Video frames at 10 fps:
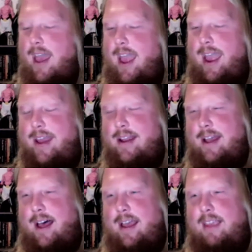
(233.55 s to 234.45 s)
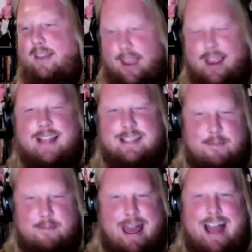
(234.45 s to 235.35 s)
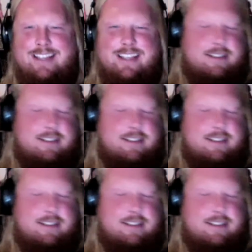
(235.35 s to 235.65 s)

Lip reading: and he gets a match. He